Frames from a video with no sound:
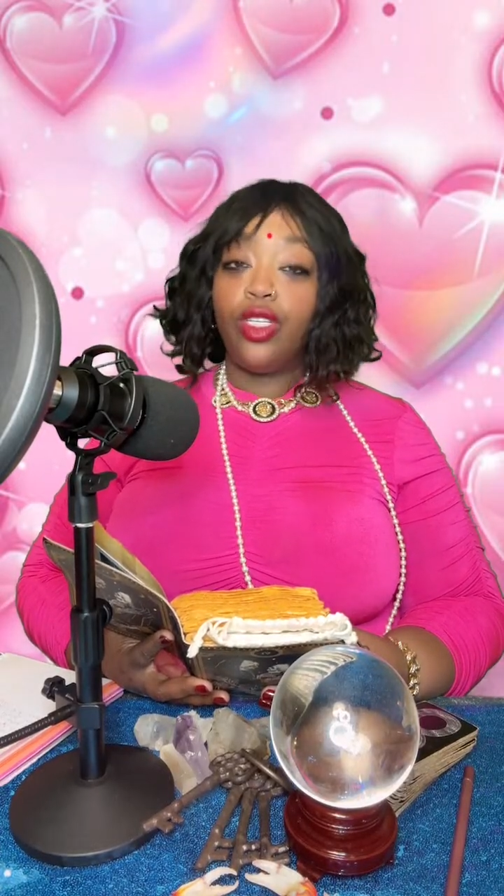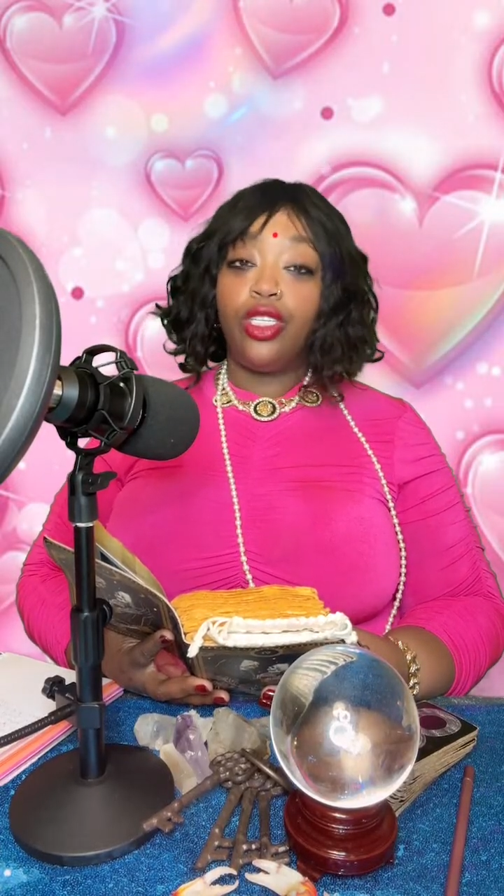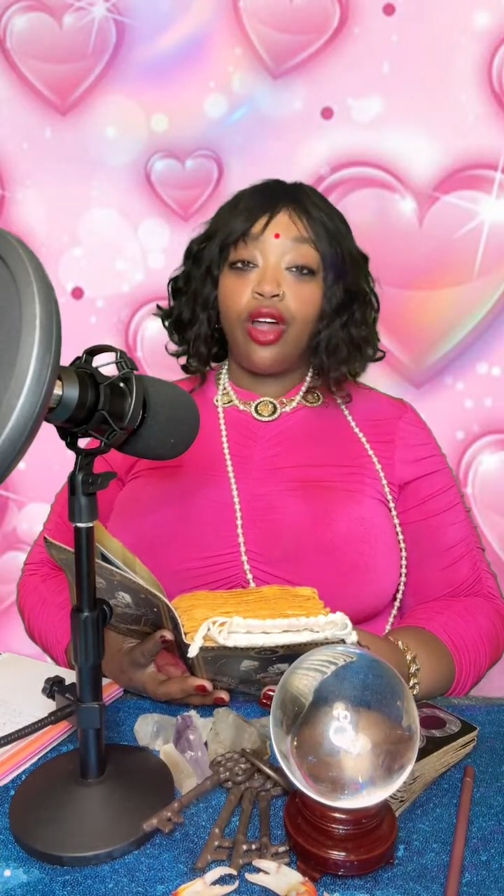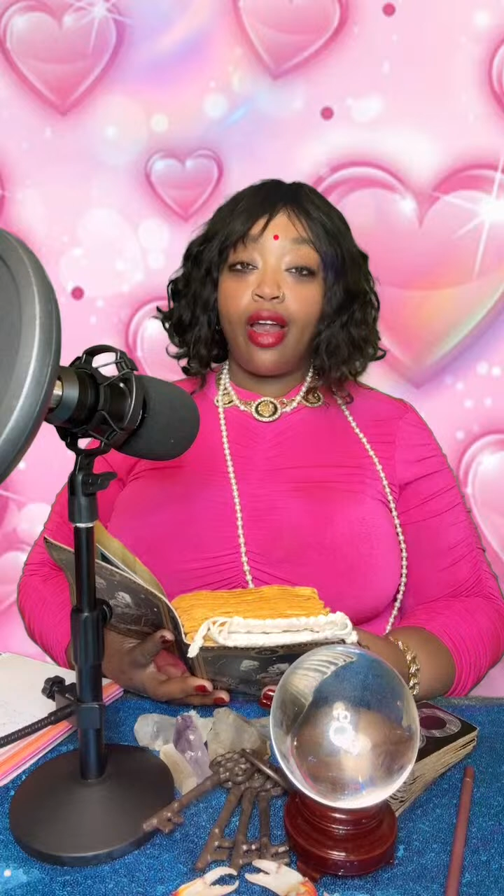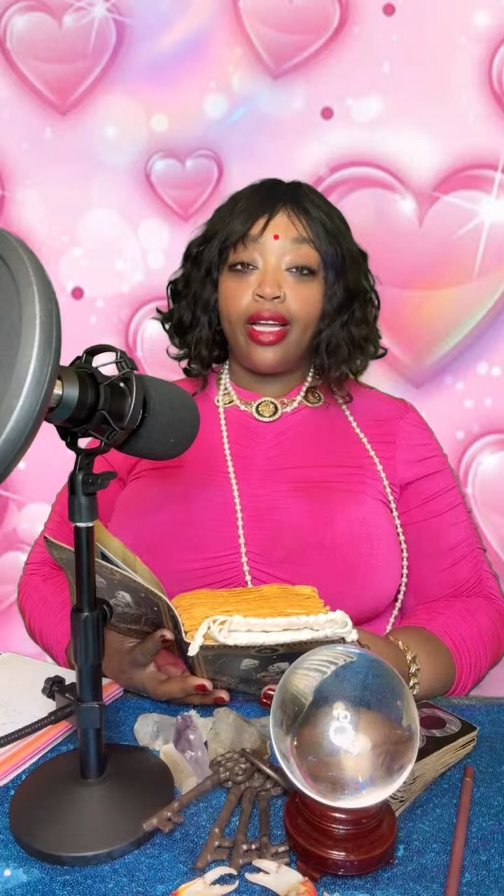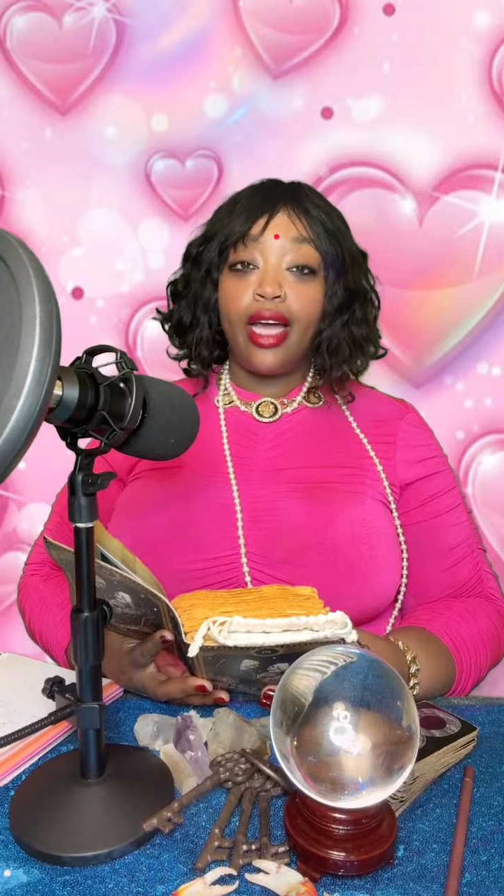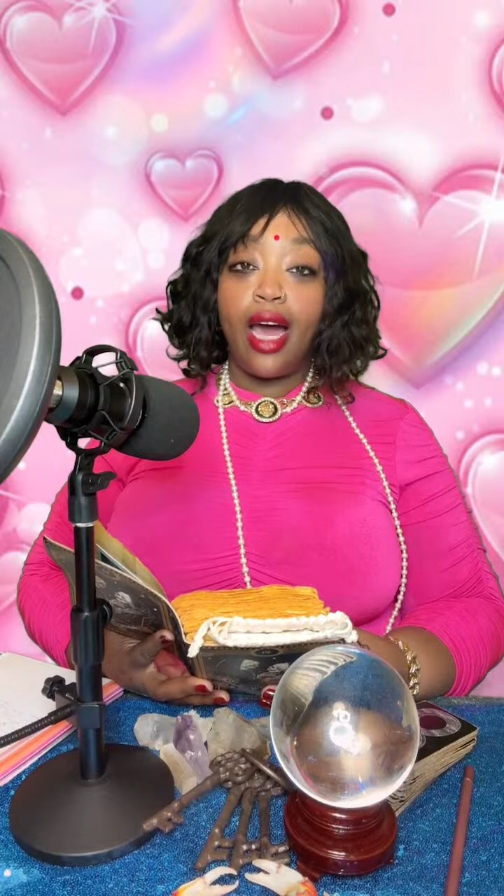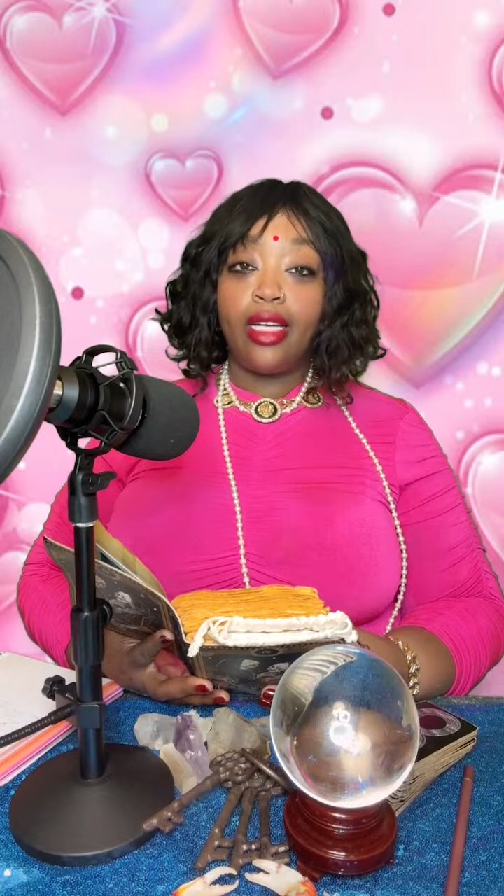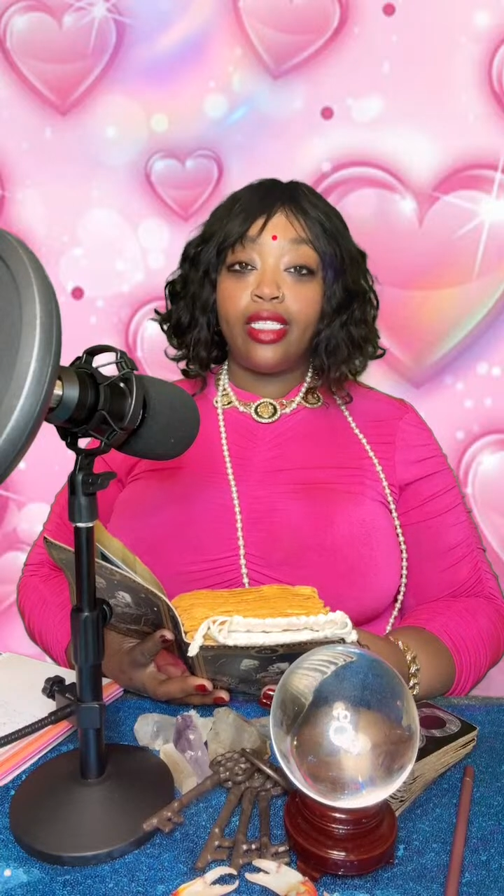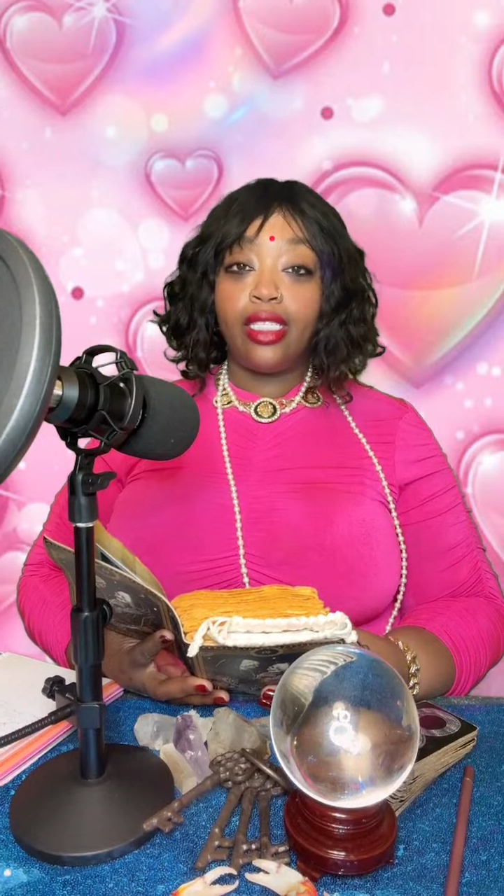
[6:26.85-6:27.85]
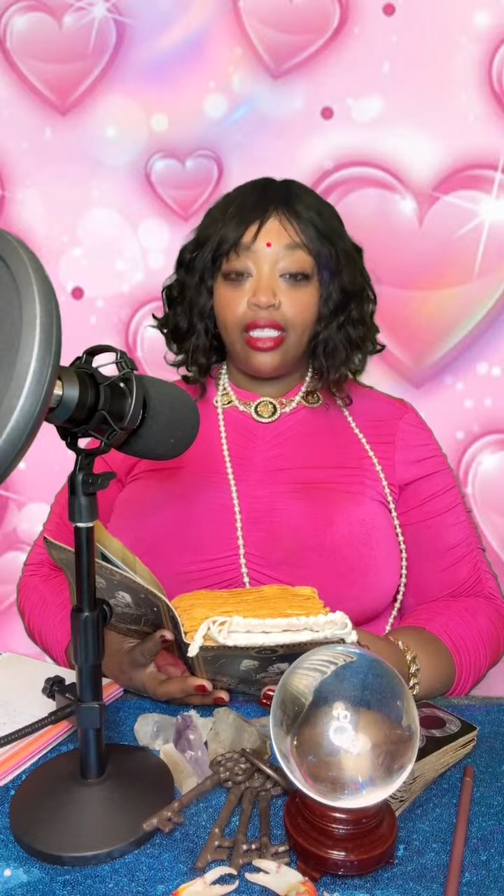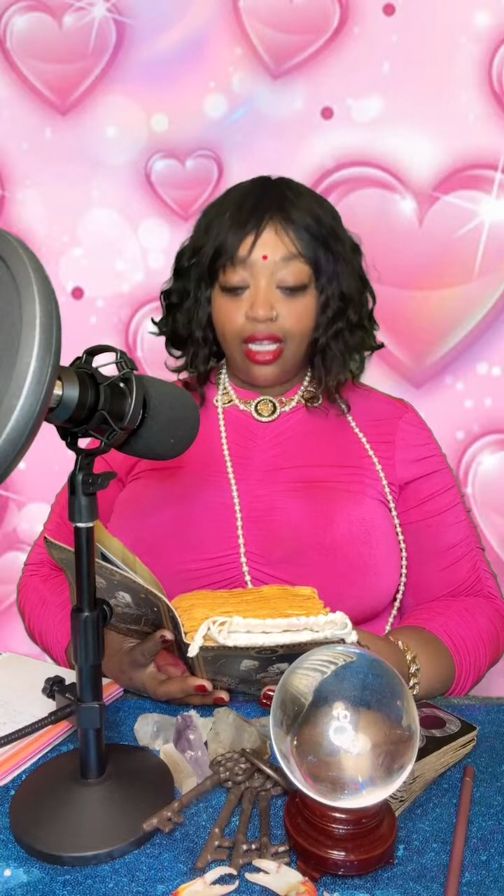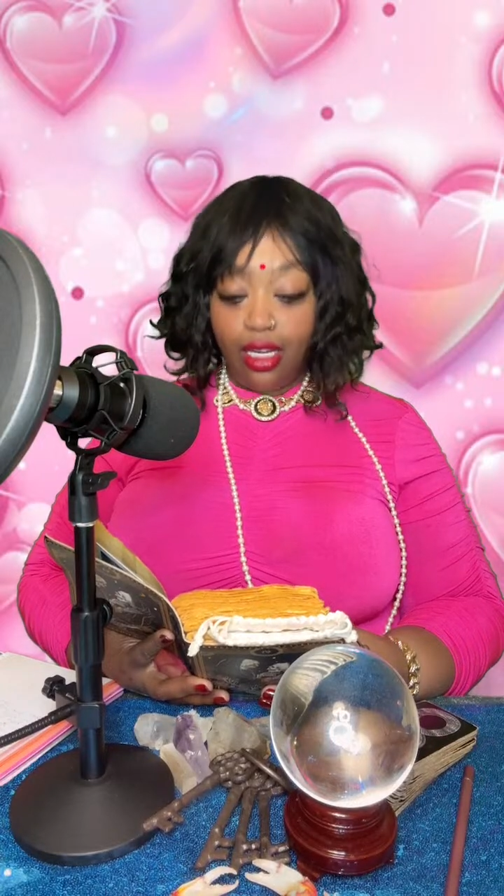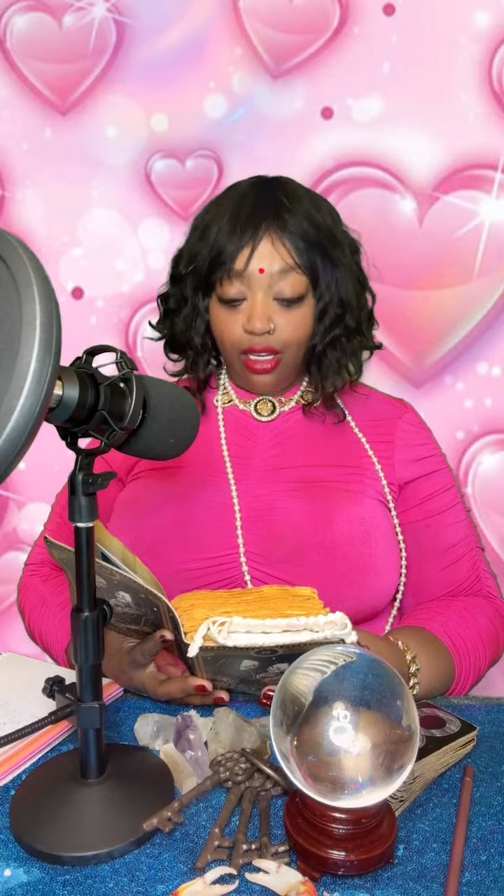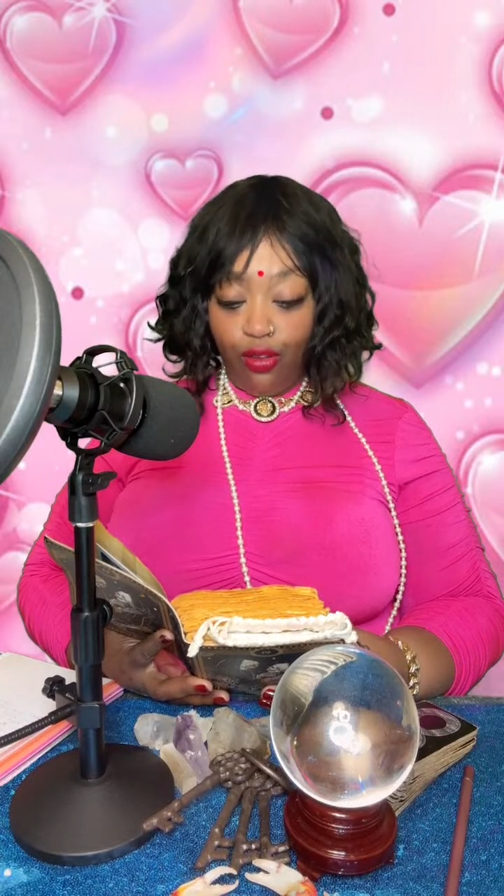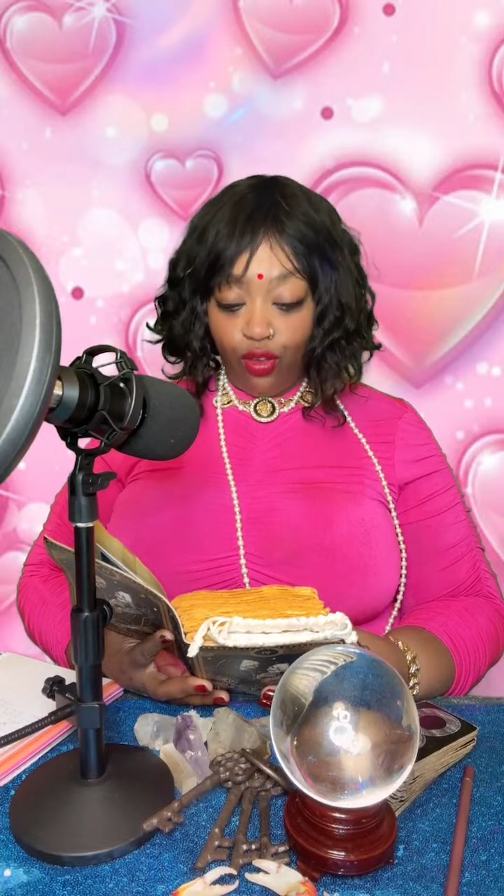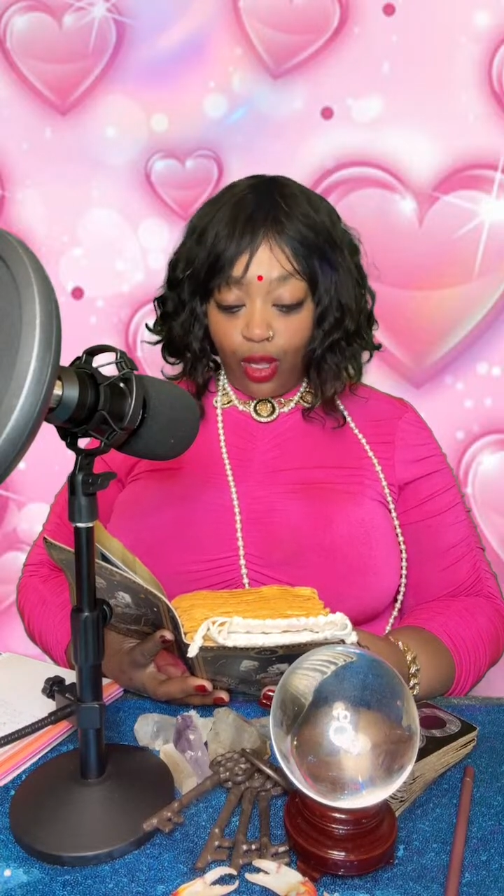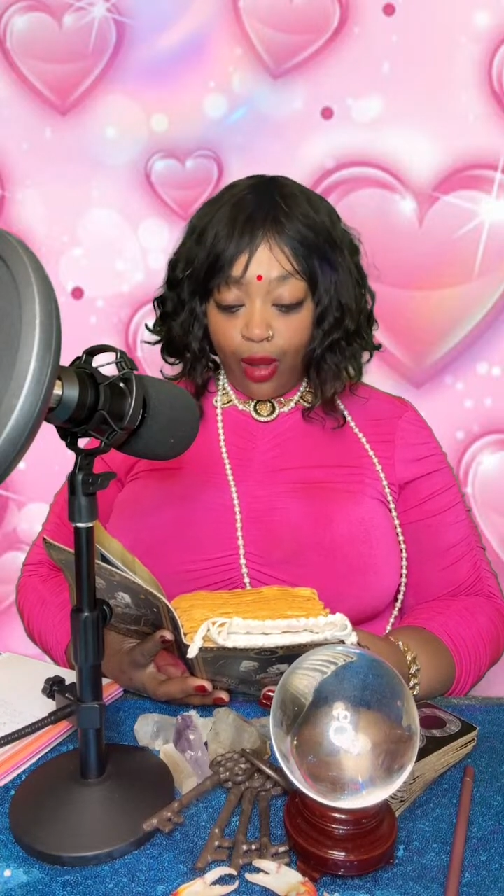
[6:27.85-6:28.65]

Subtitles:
dark goddess Lilith,